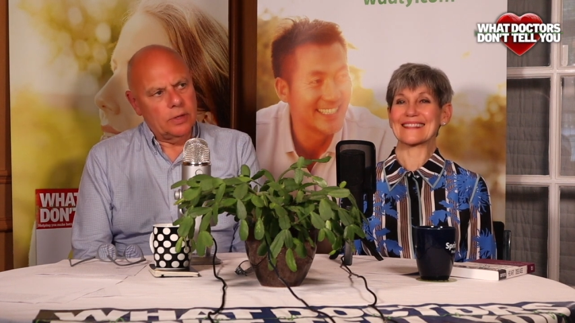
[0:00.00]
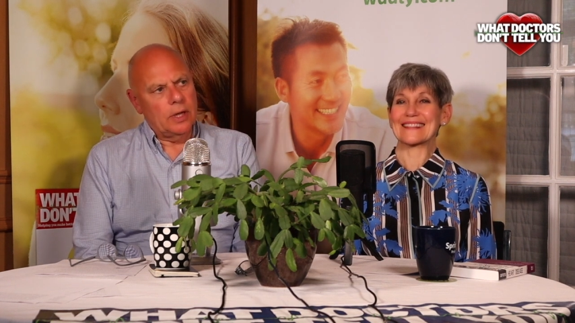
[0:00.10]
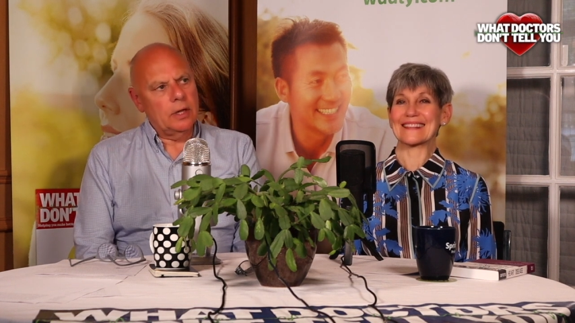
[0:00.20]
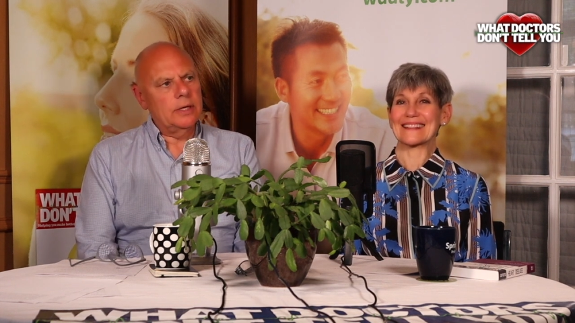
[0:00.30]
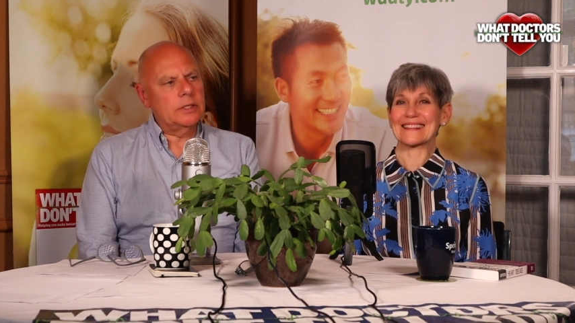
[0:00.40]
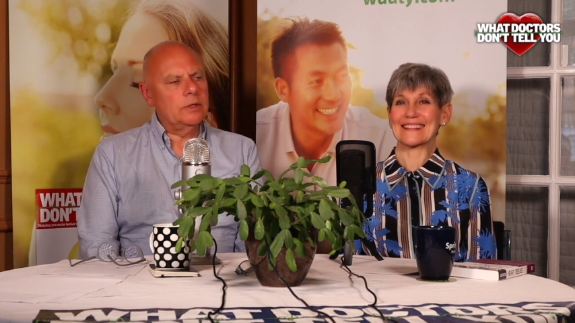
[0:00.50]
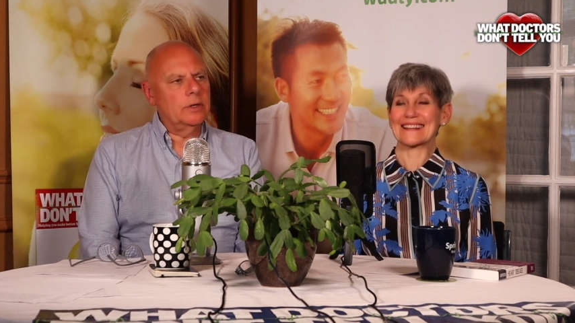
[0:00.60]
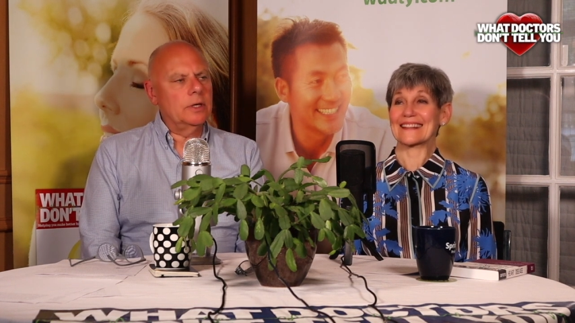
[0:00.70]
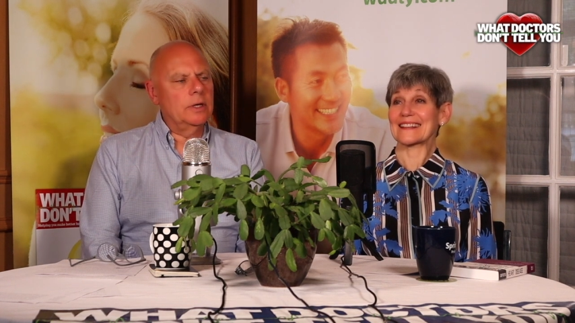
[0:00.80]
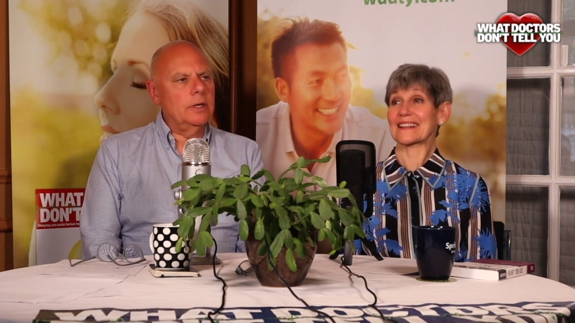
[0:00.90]
Speaker 1: They aren't
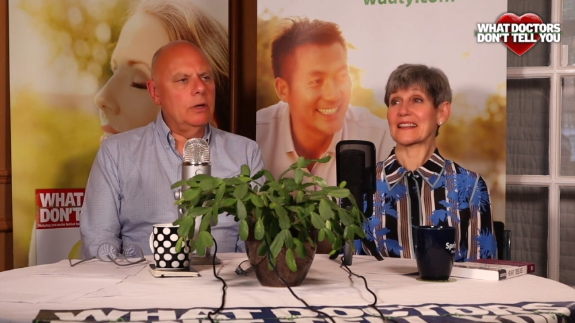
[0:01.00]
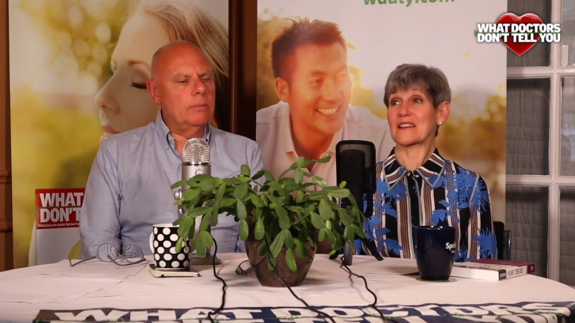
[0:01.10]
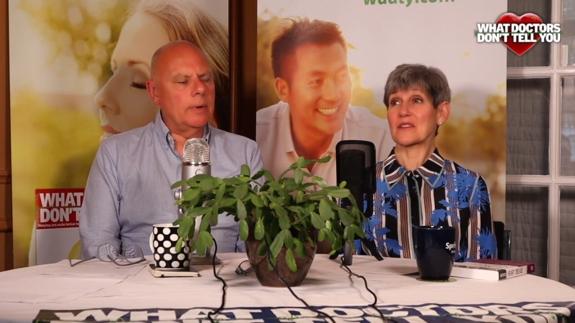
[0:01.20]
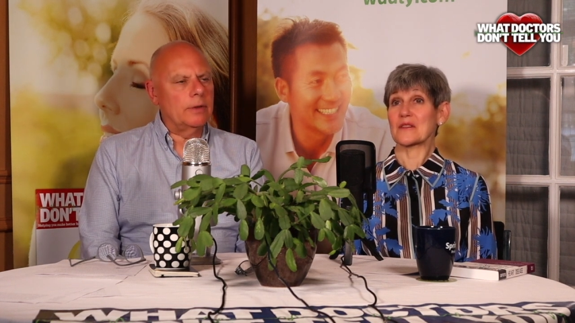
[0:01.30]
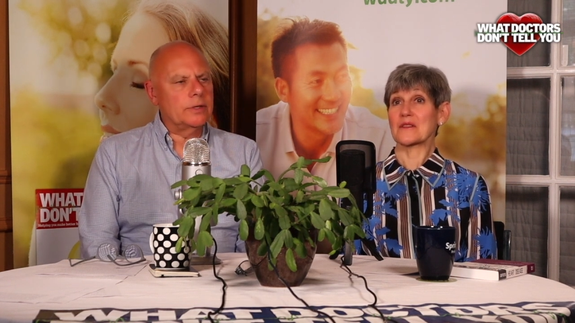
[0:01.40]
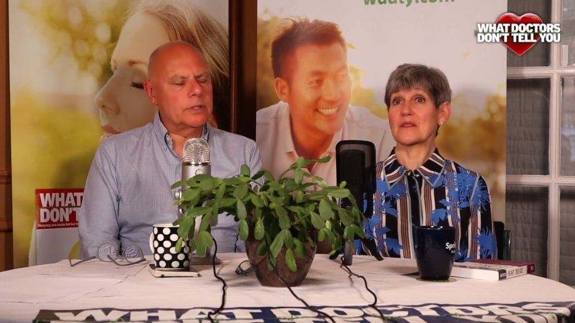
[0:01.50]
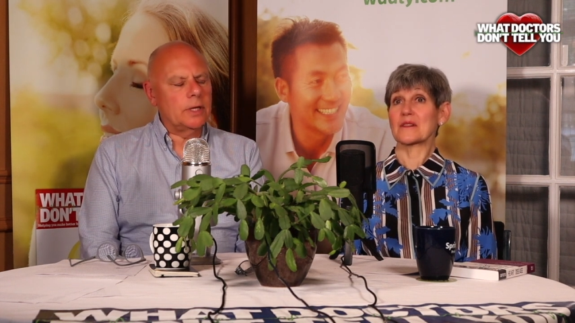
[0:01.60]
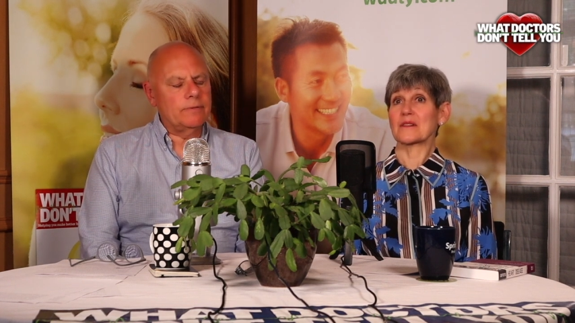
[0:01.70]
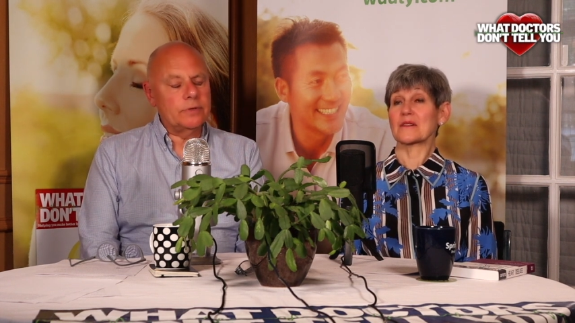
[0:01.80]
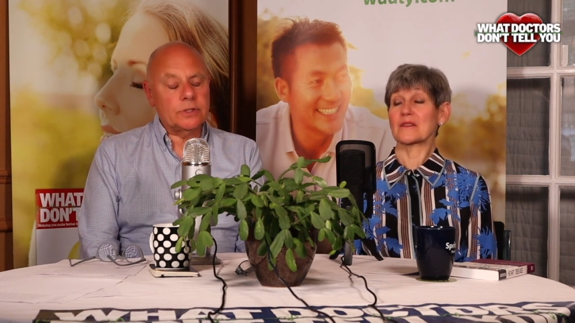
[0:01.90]
necessarily going to know about this
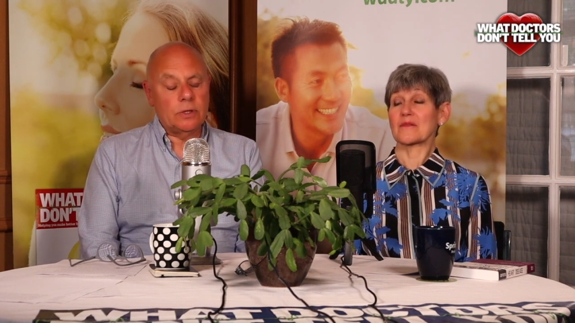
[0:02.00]
stuff, and